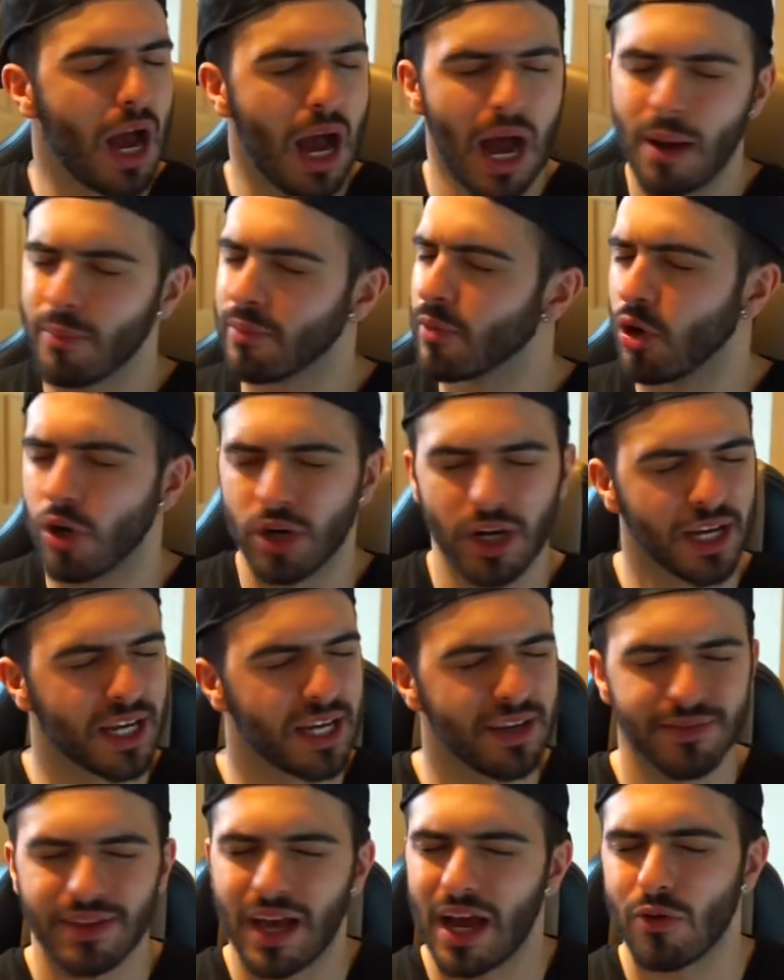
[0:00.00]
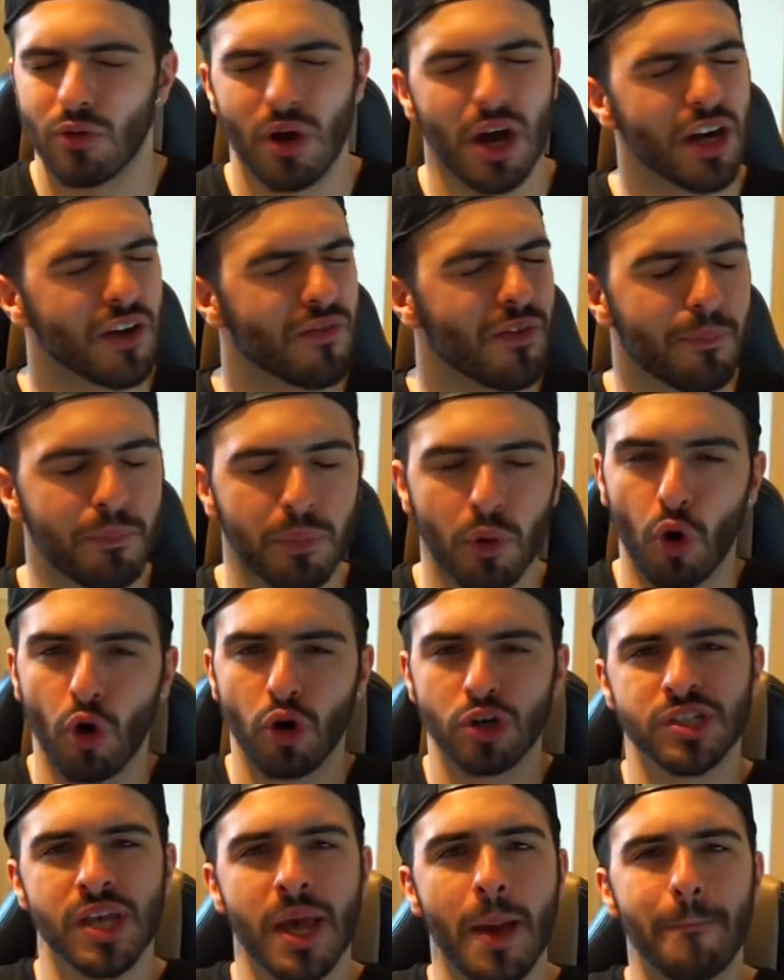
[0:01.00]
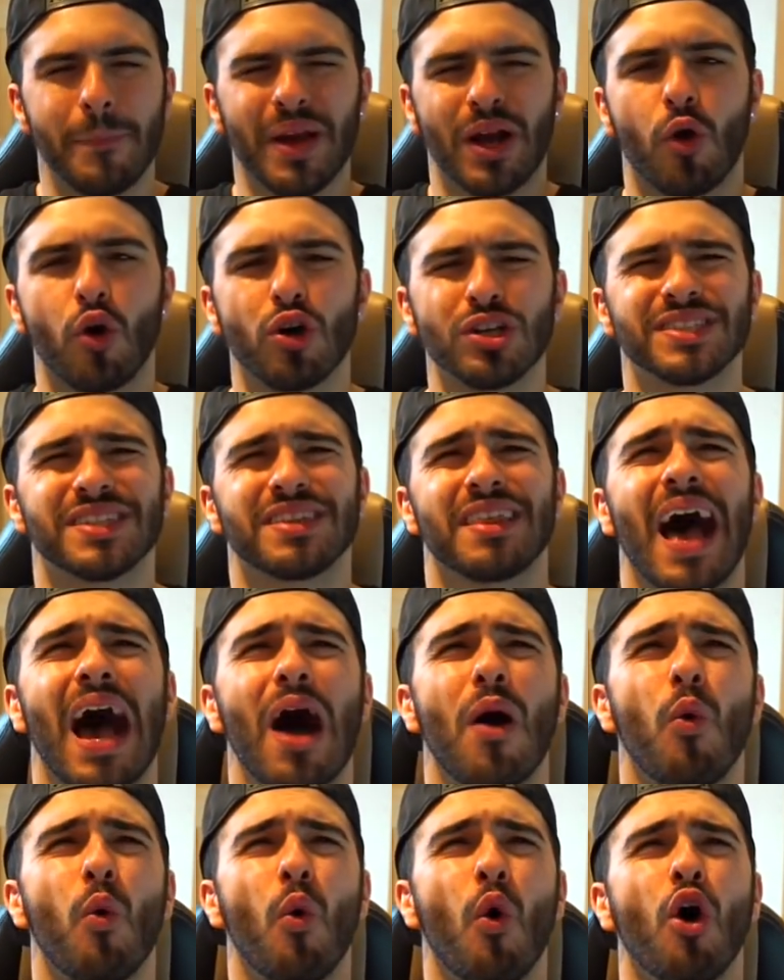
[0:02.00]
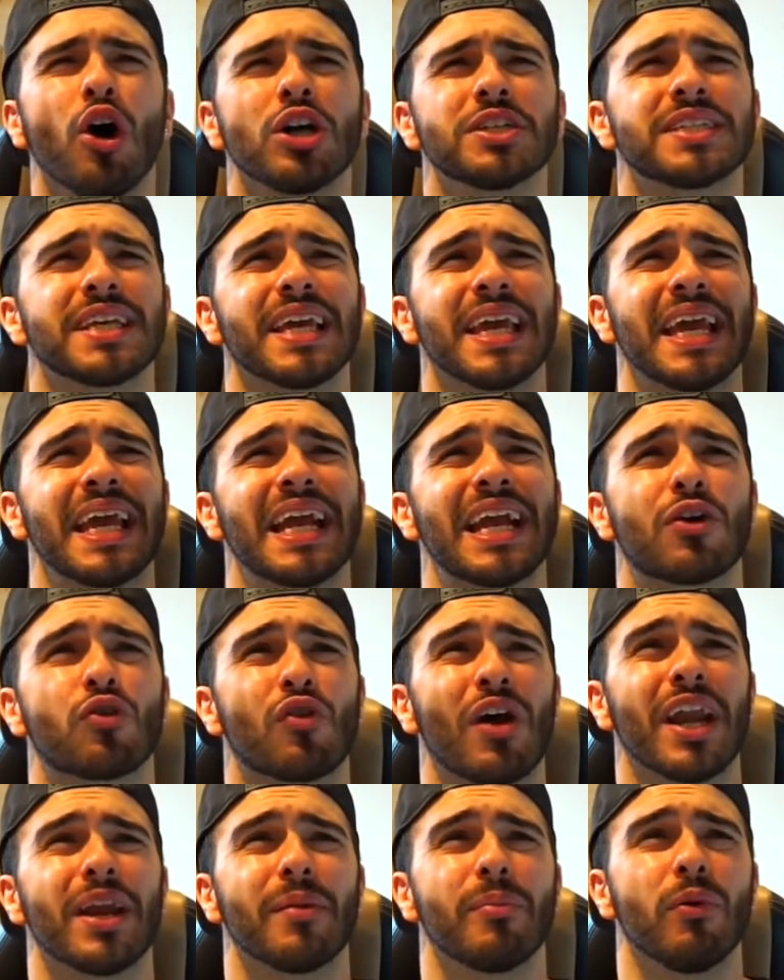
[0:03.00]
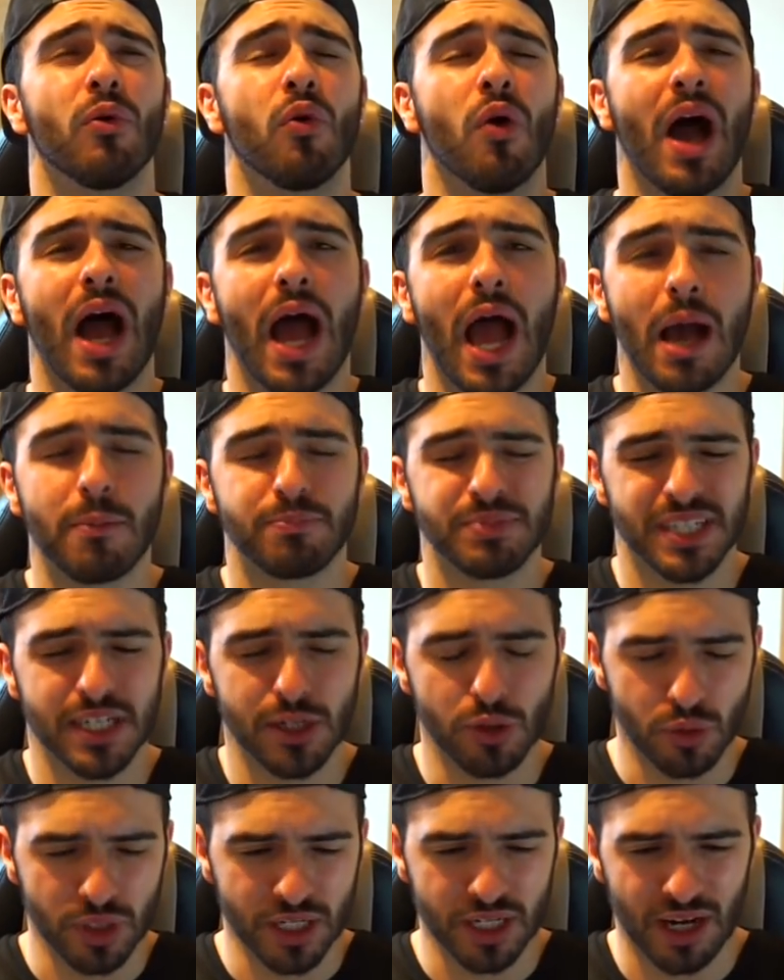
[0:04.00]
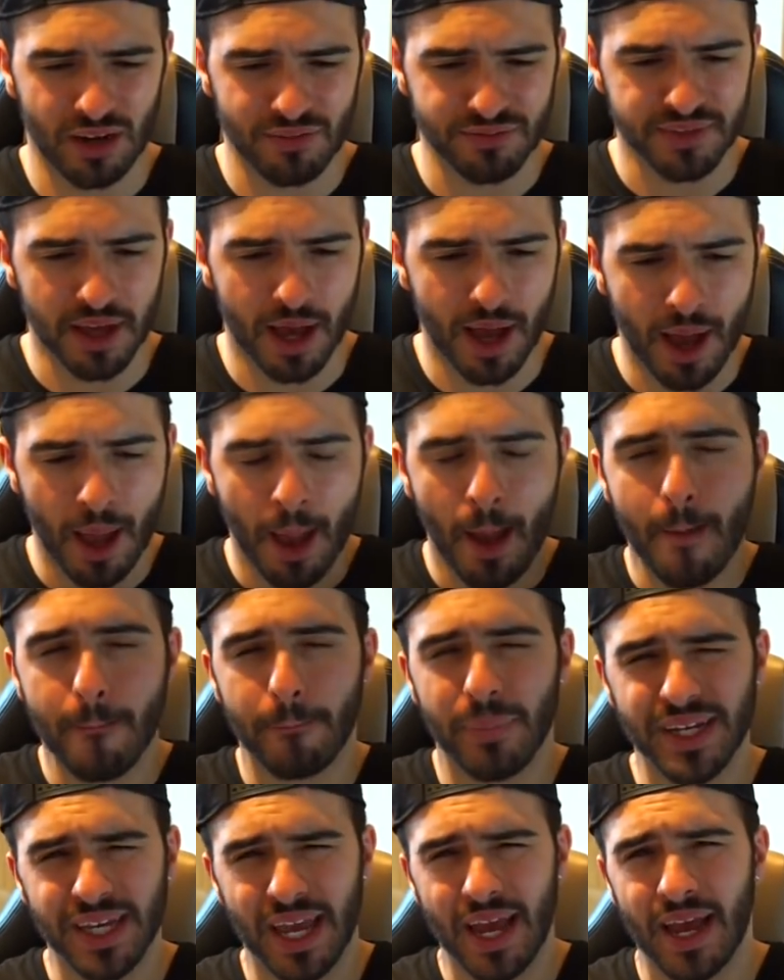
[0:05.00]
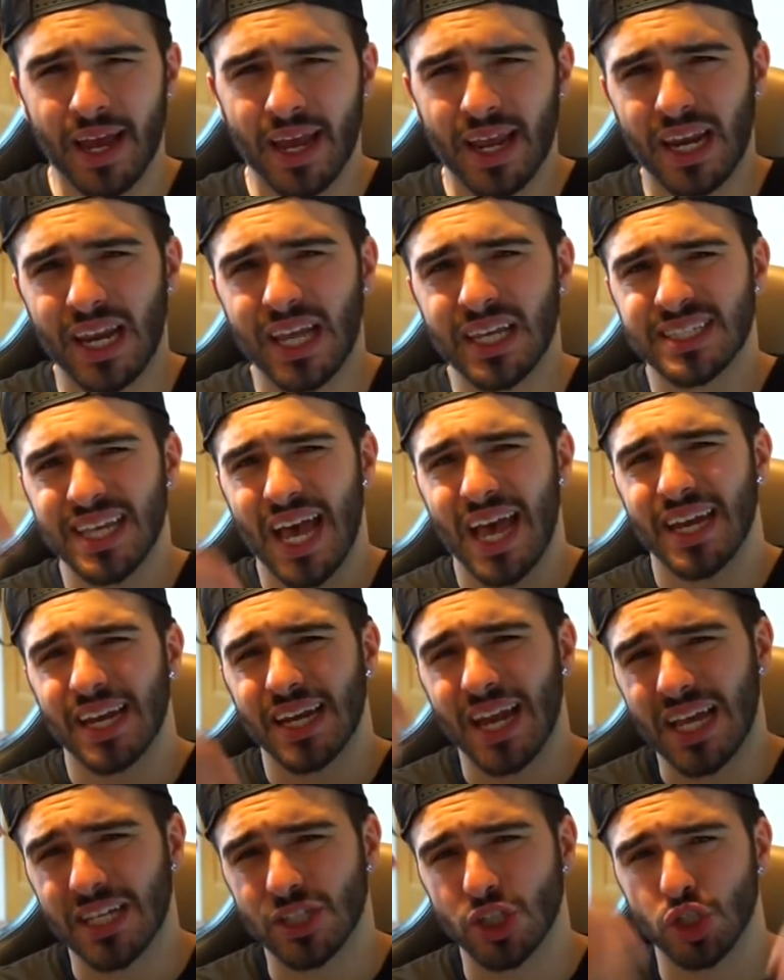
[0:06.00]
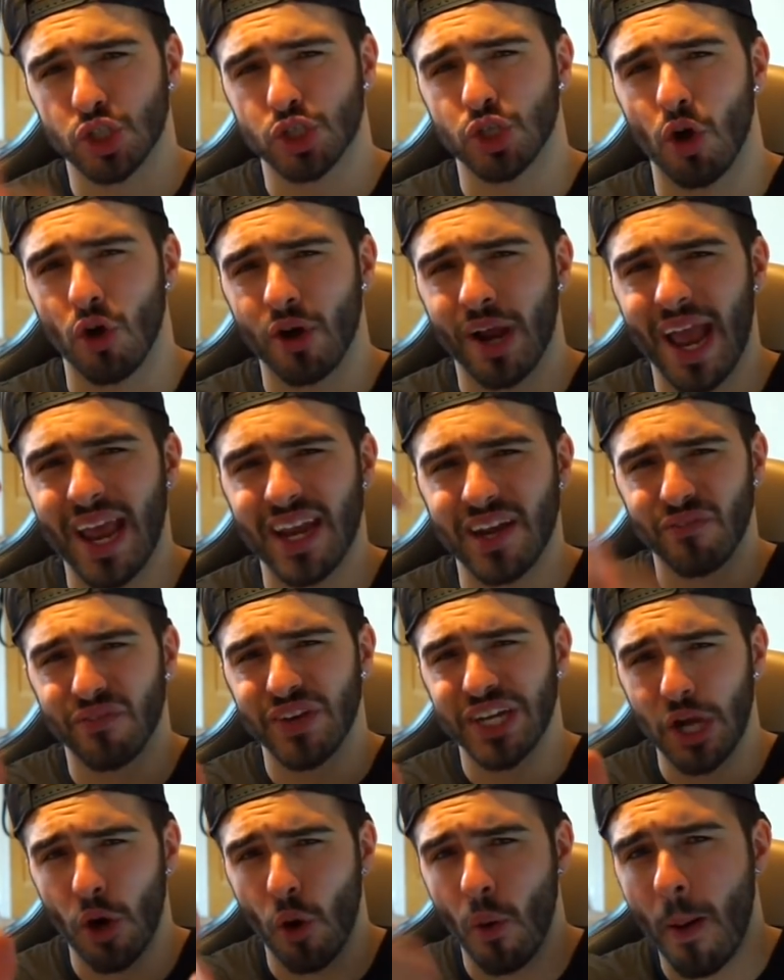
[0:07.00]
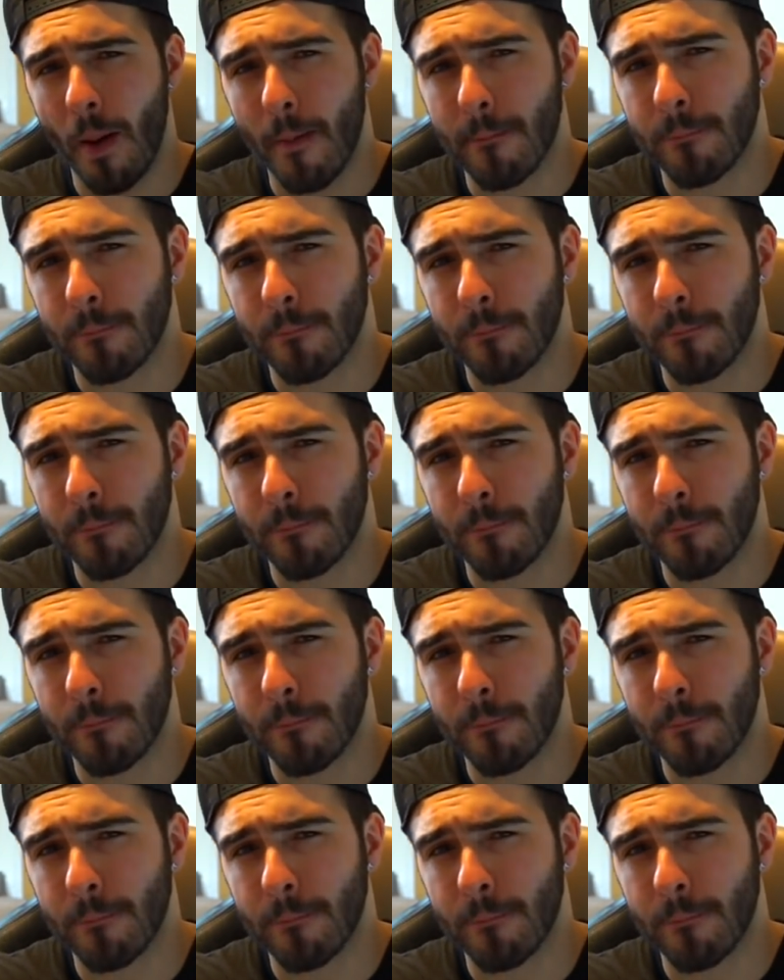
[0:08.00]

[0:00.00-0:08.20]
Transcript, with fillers: I'm gonna give that a round of applause, because that was incredible. Absolutely loved that. But yeah, let's analyze the song and the video